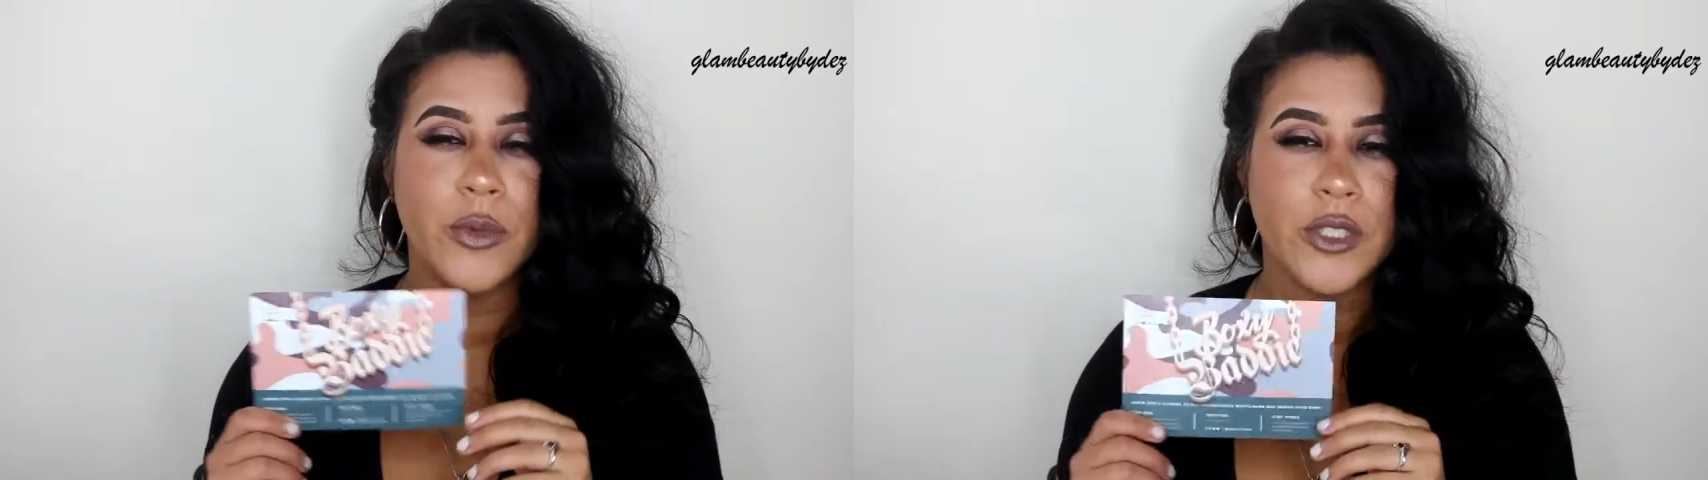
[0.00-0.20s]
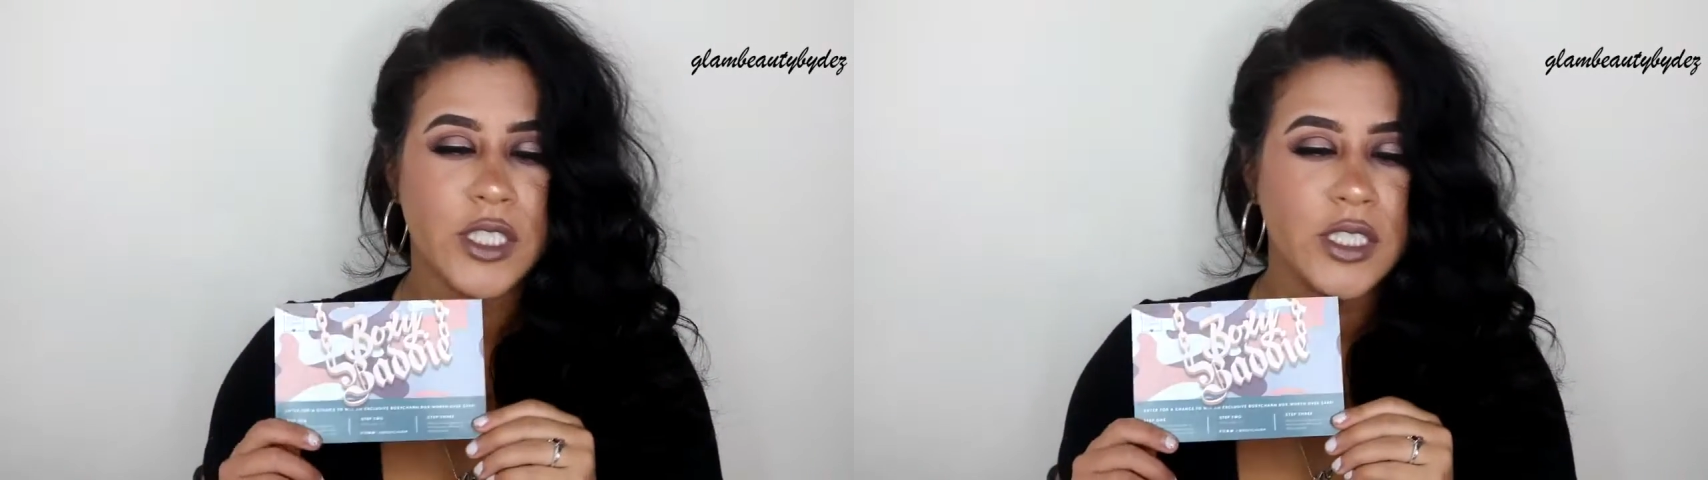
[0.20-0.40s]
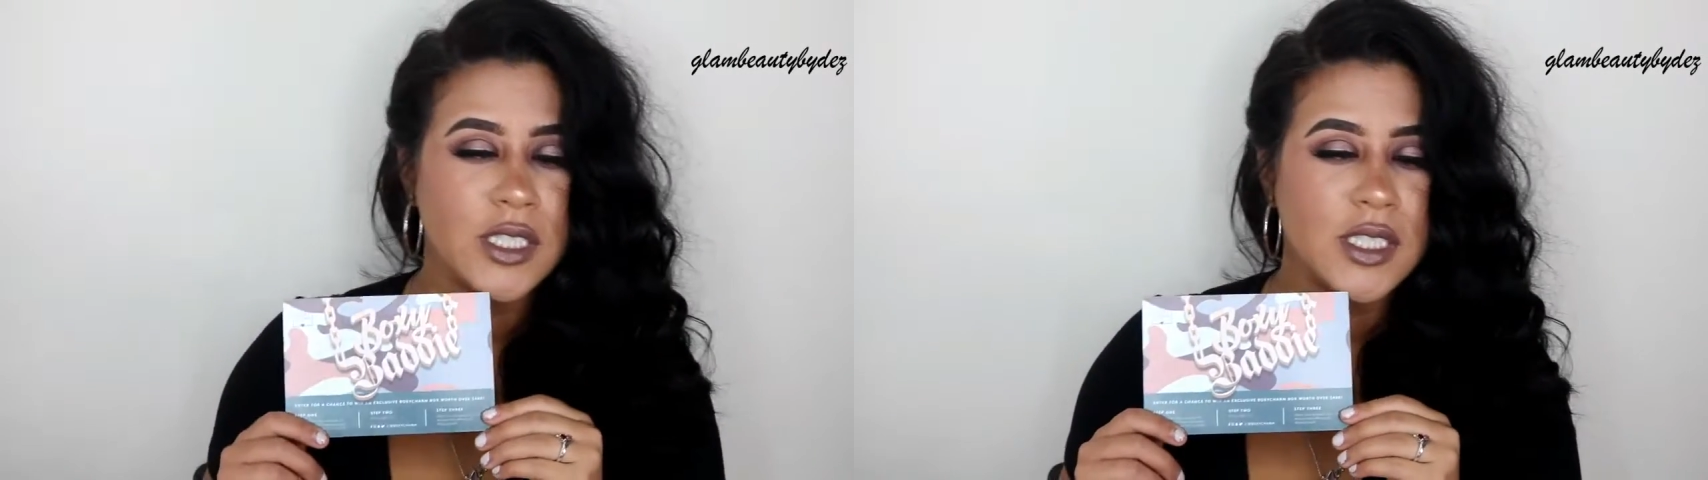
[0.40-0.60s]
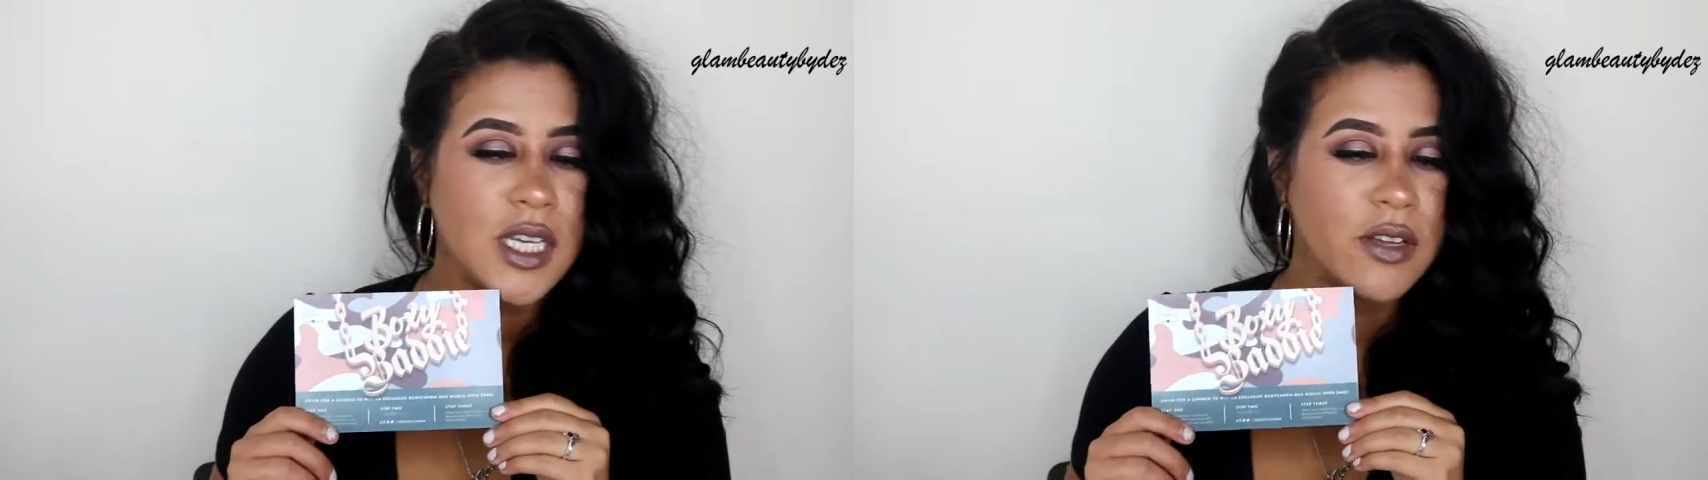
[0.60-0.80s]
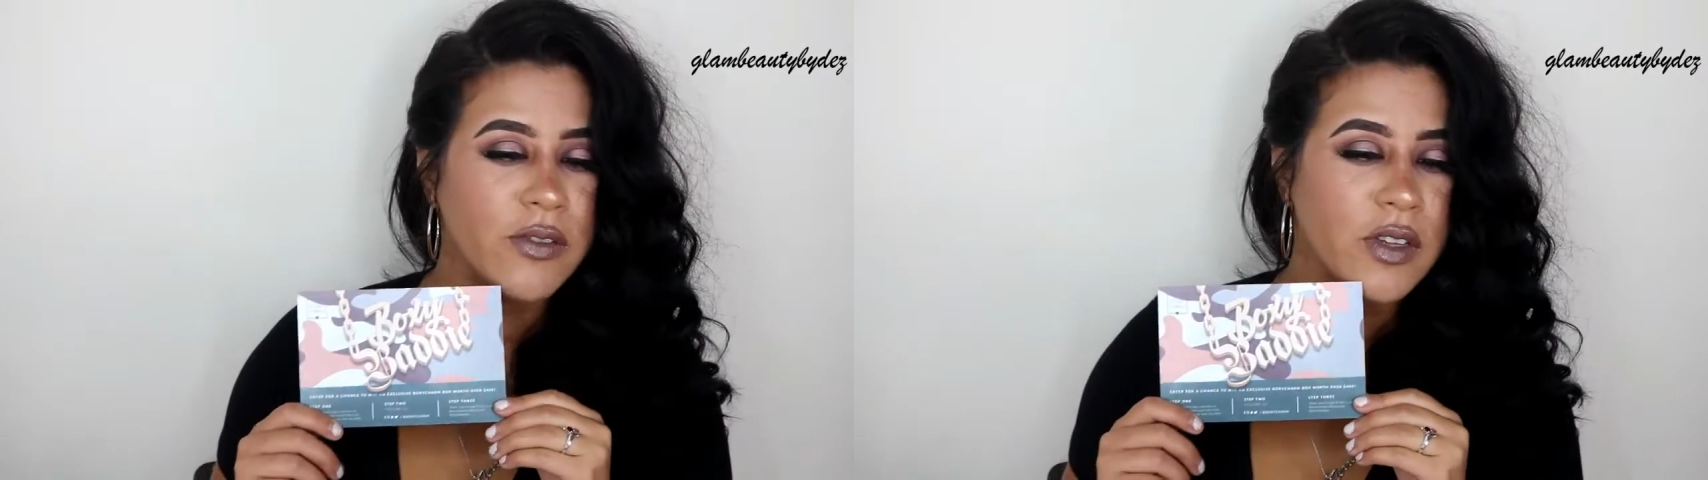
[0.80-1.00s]
which I could
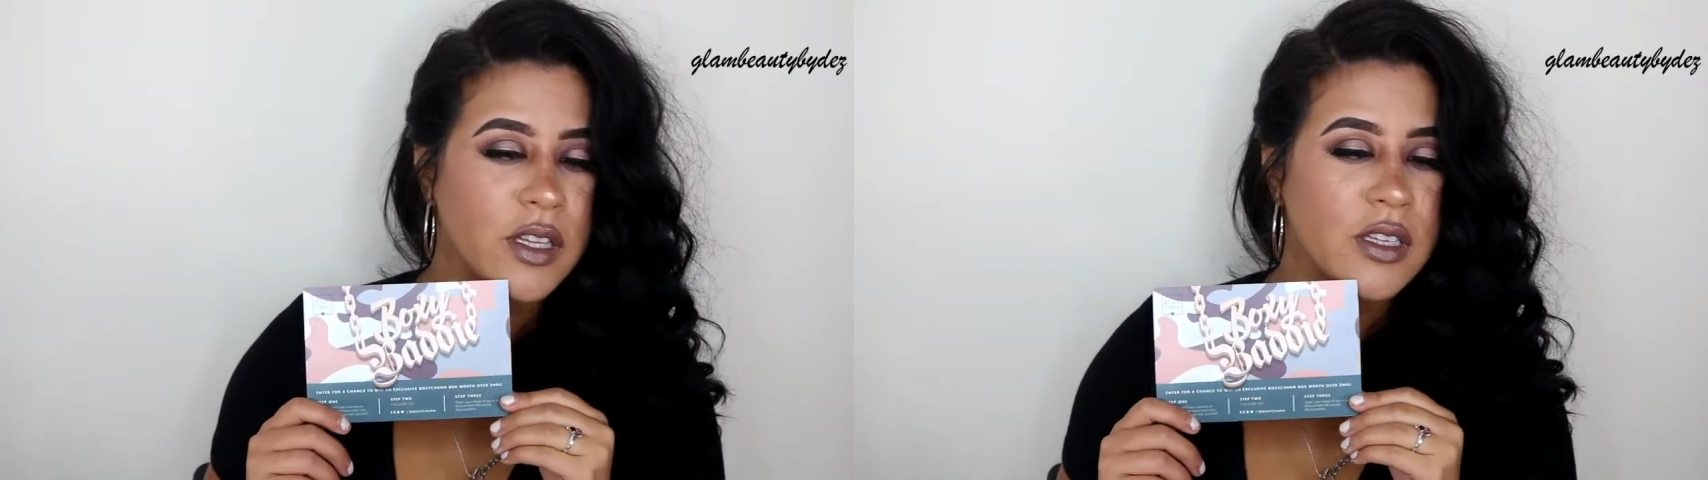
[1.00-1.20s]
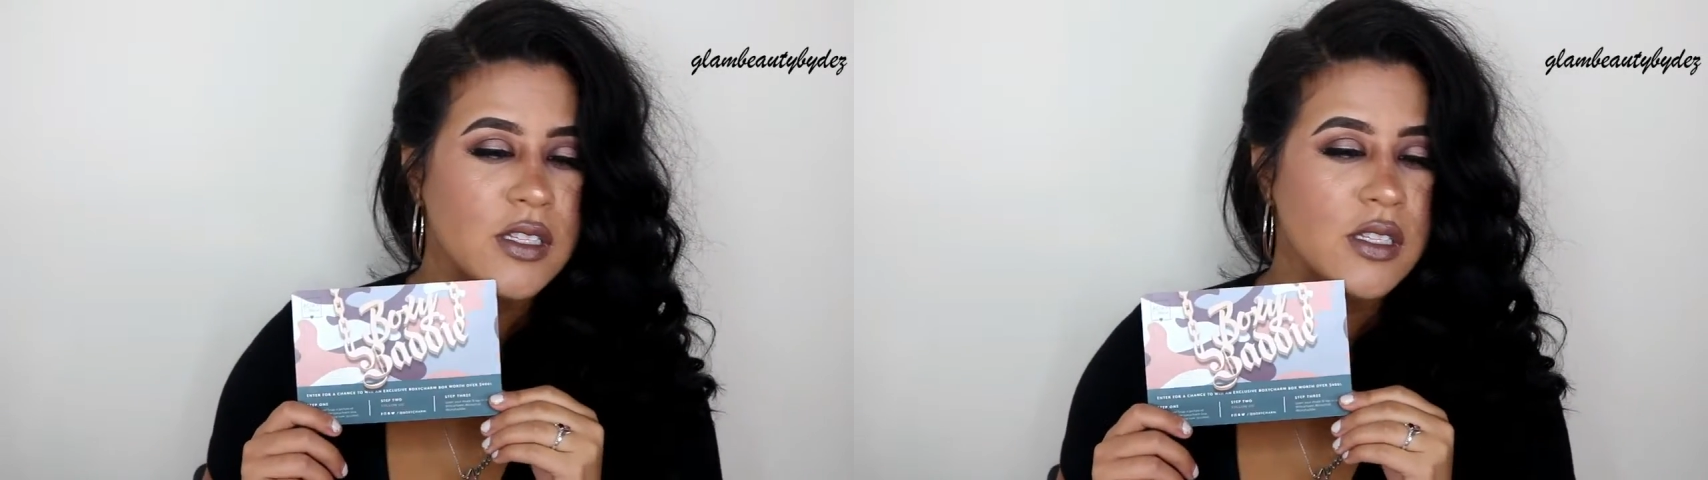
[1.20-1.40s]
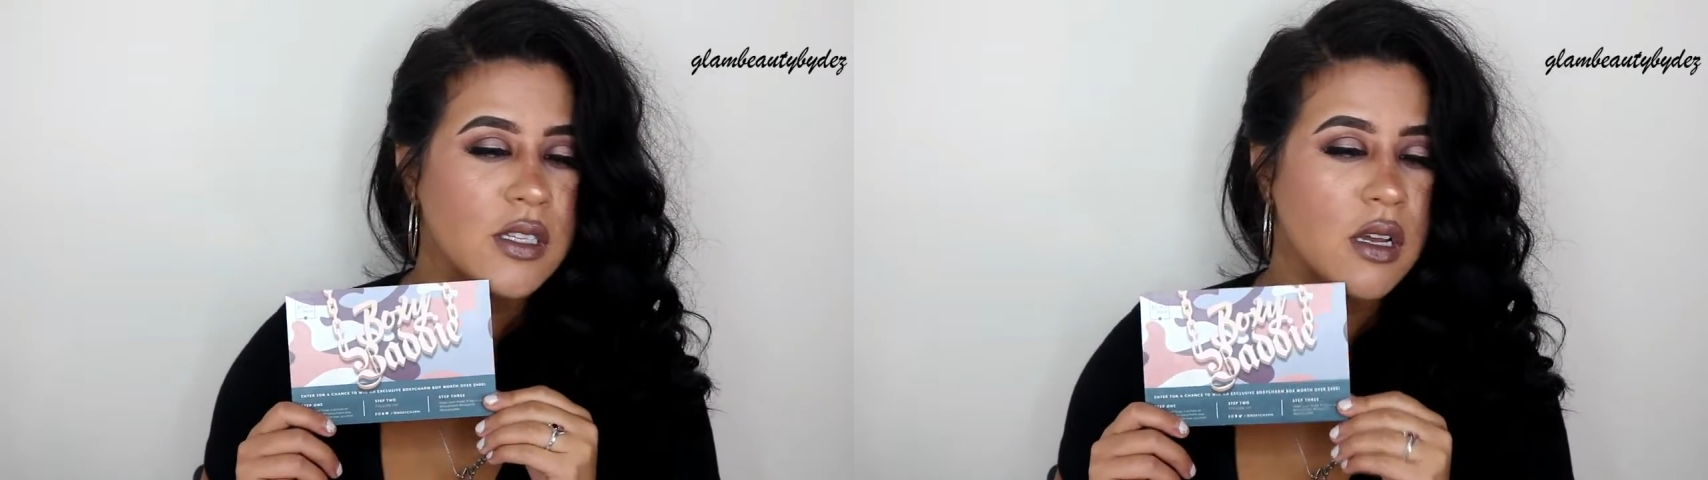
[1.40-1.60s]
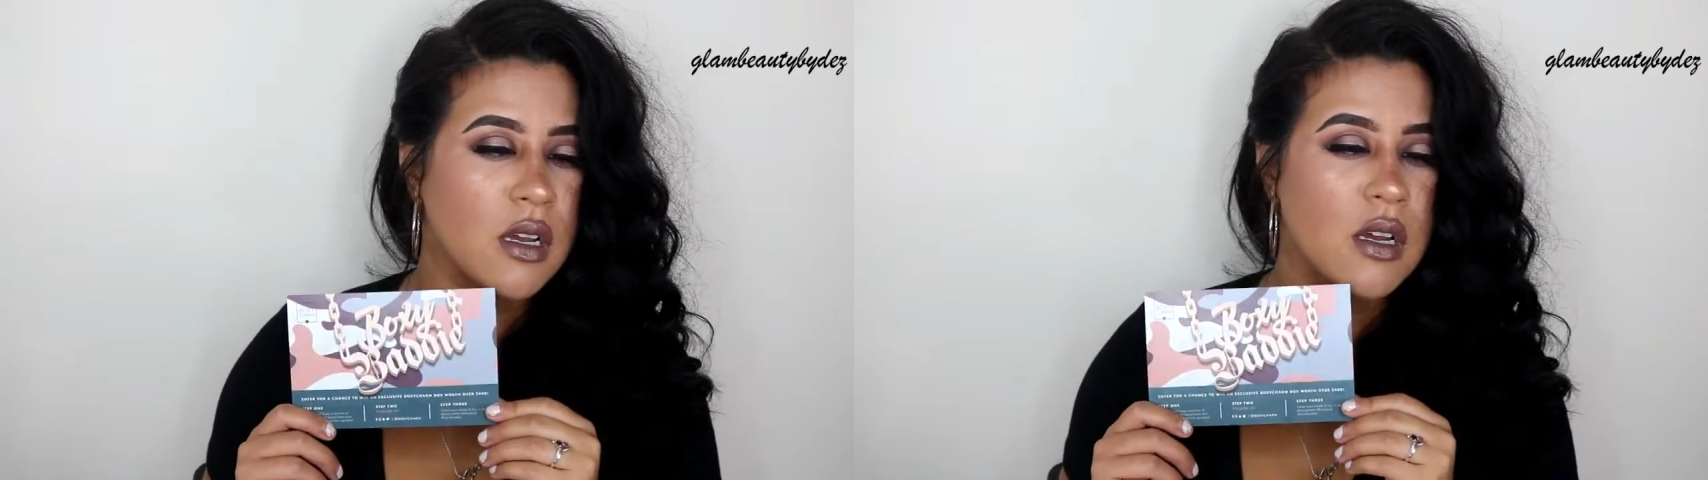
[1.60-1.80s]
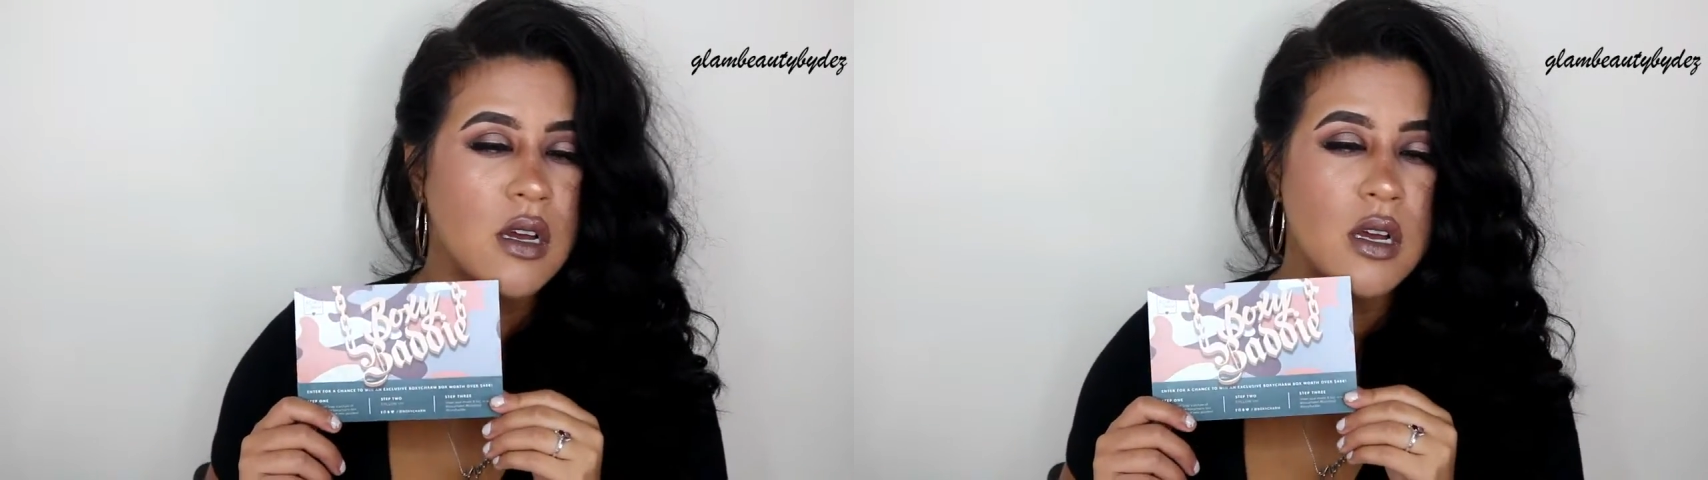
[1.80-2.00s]
see. I feel like this is a